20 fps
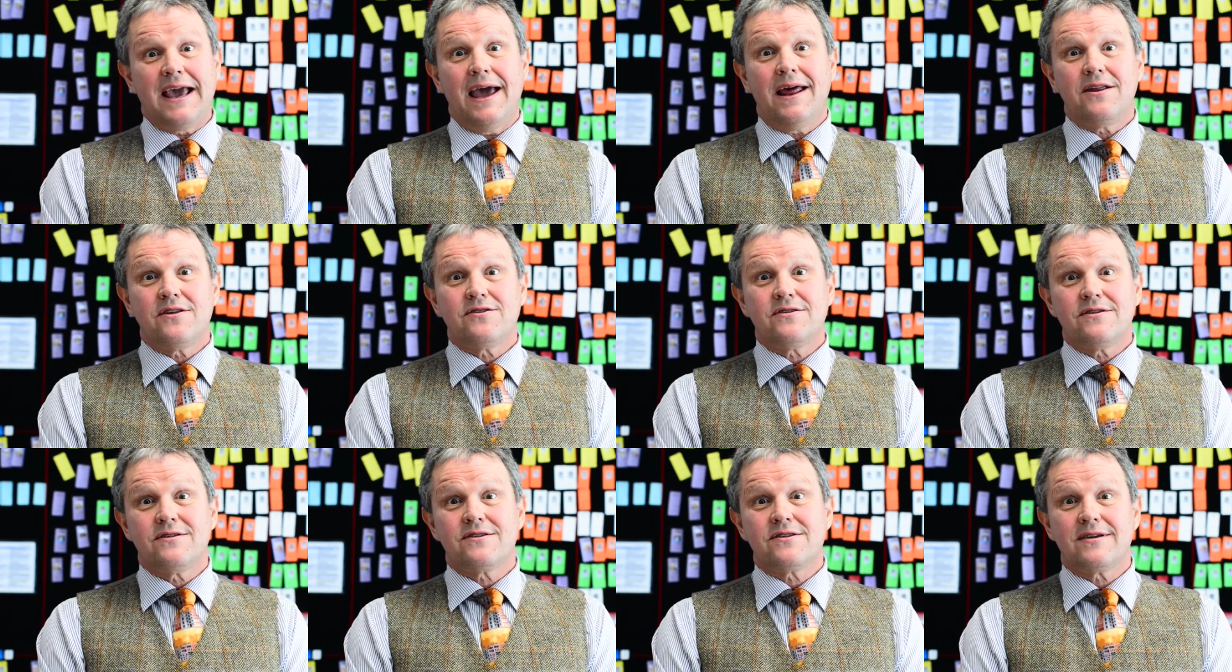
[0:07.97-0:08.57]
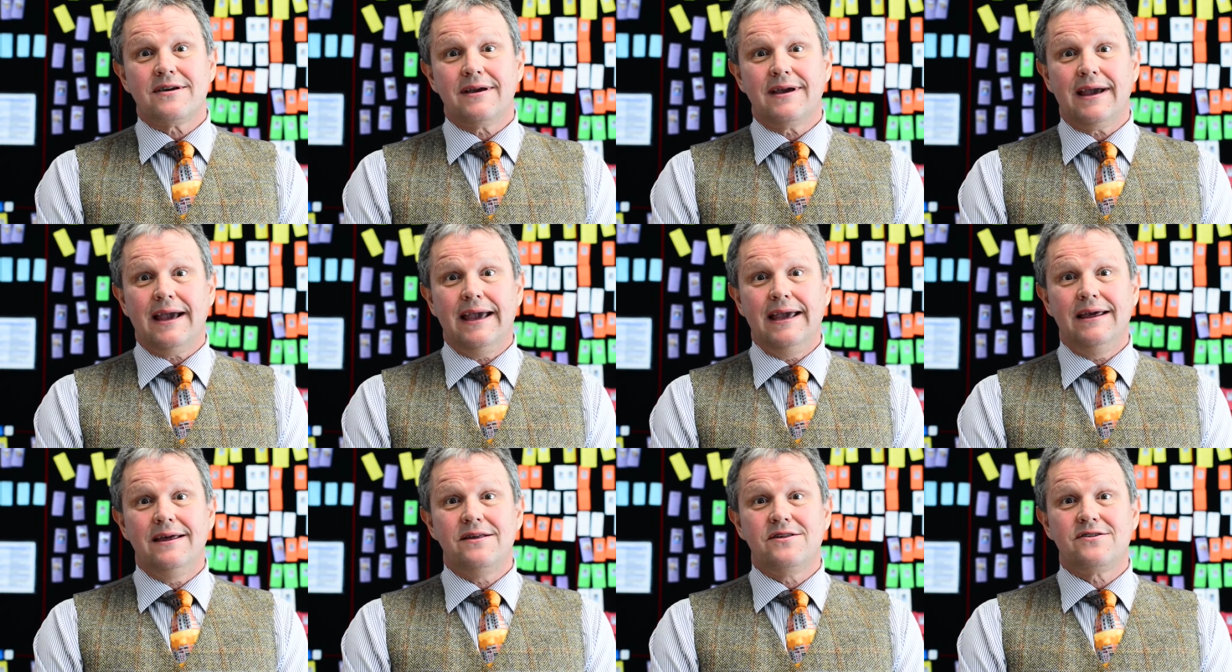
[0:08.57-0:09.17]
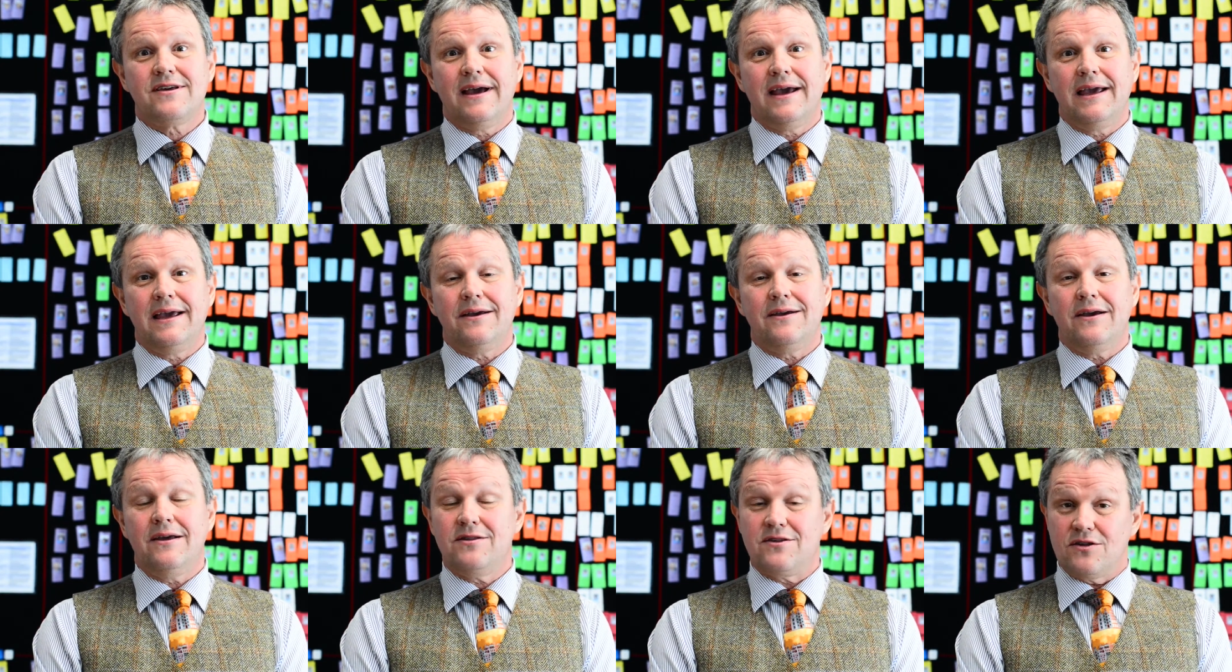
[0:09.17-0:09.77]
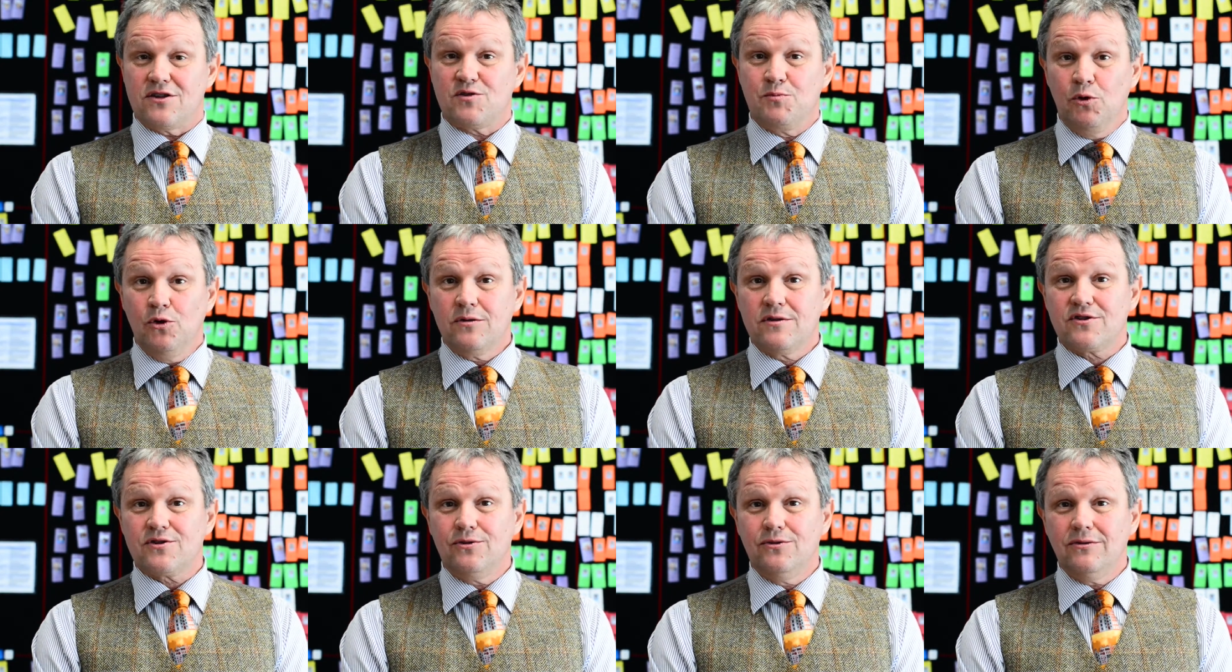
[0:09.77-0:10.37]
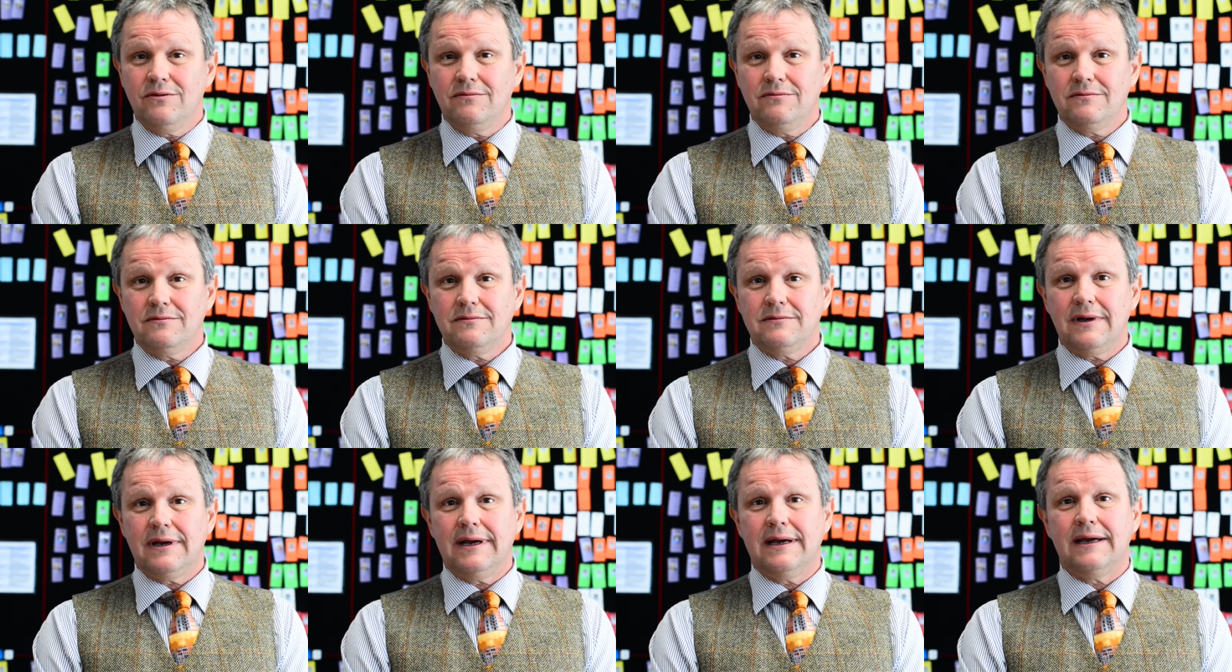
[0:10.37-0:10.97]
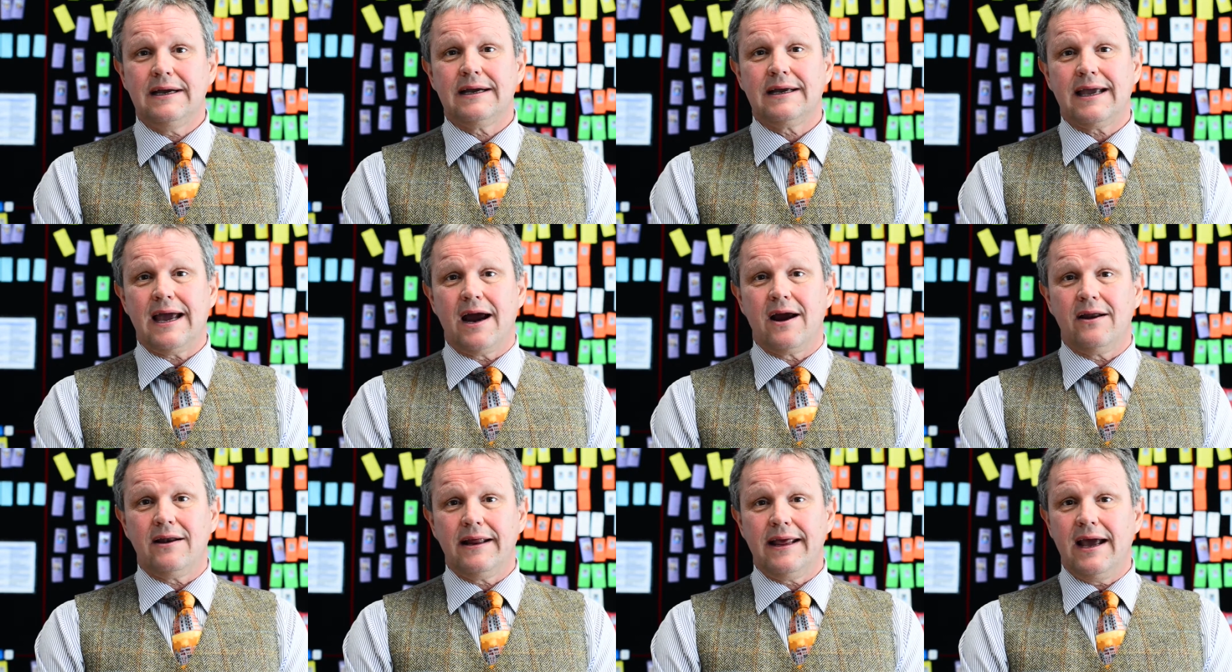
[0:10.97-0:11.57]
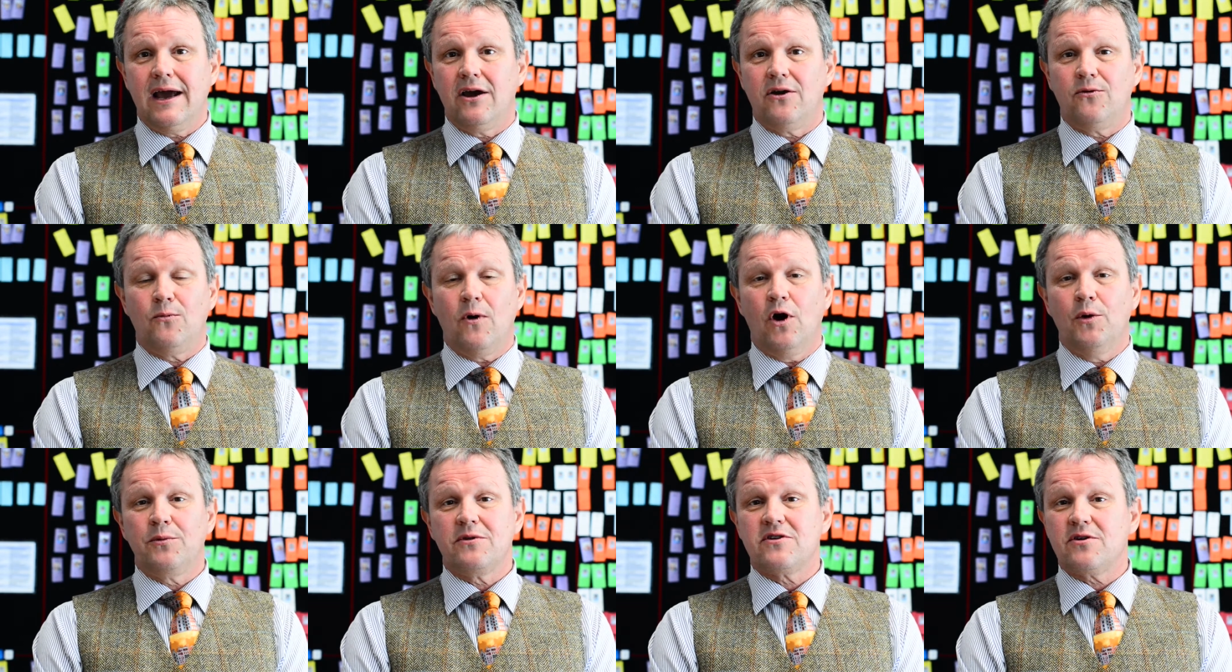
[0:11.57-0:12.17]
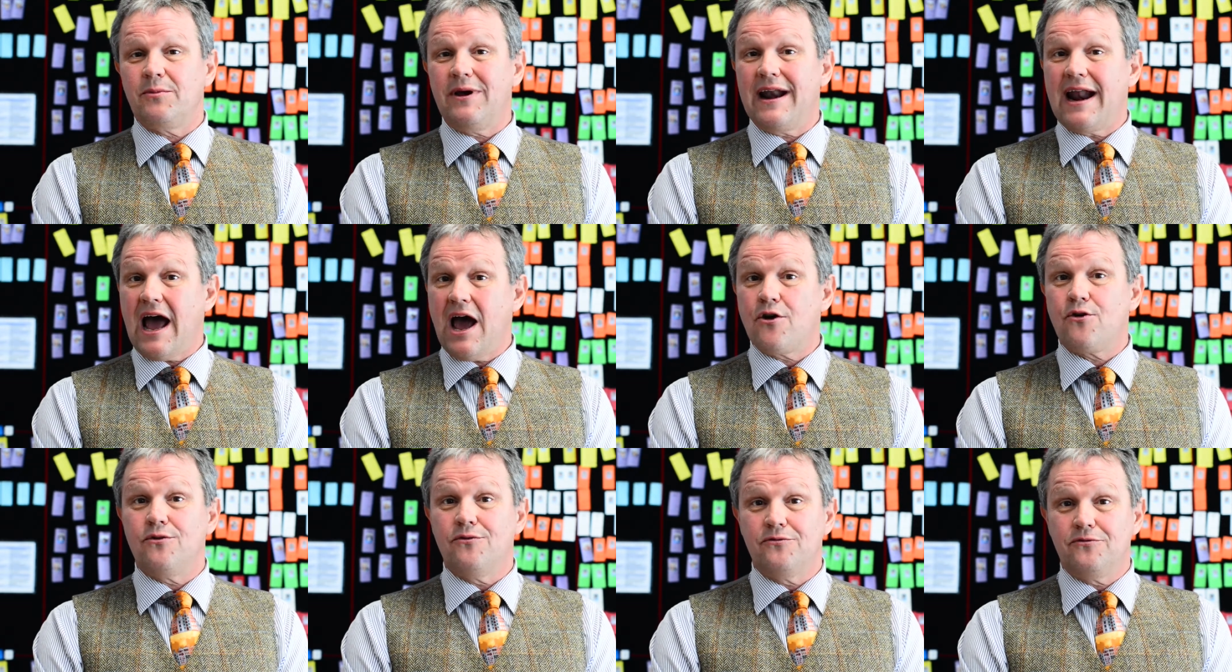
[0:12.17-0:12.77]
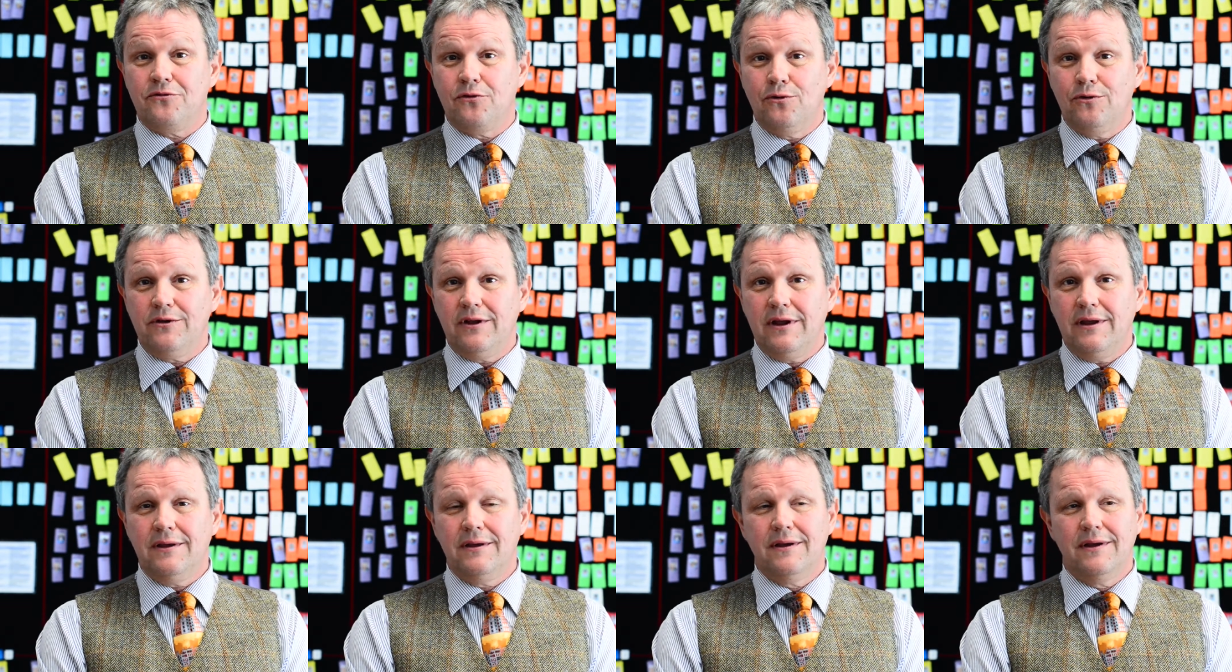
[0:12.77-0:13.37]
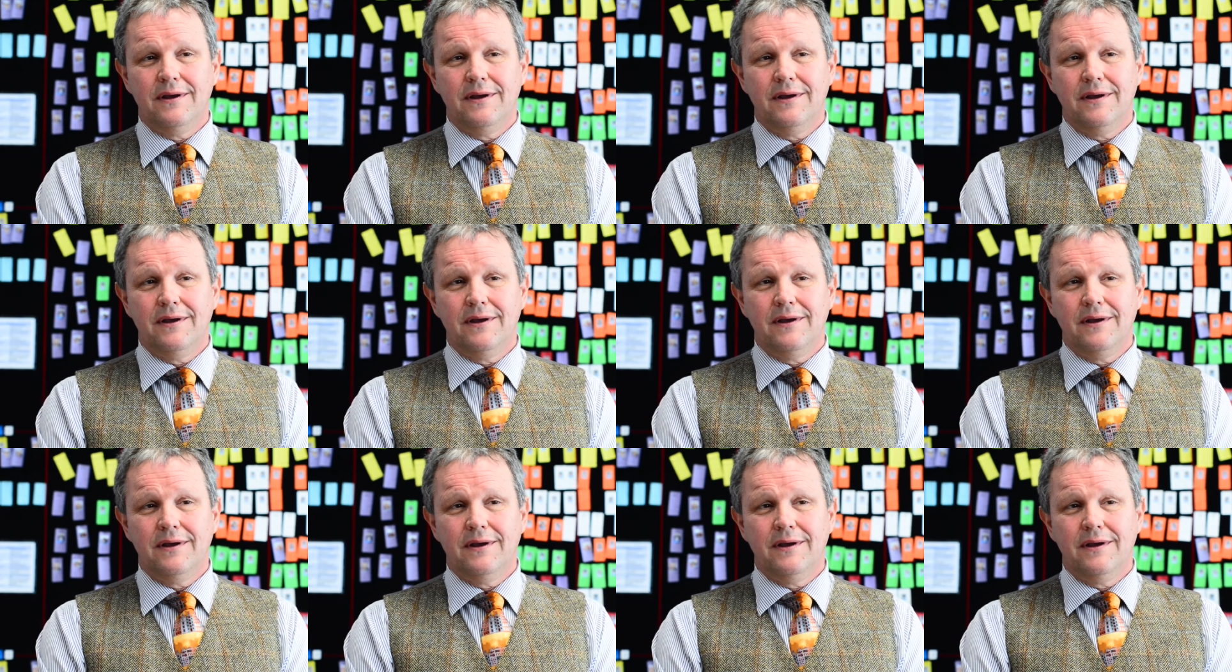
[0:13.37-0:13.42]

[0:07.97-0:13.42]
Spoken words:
Canice's is a small school. Currently our enrolment's about 140.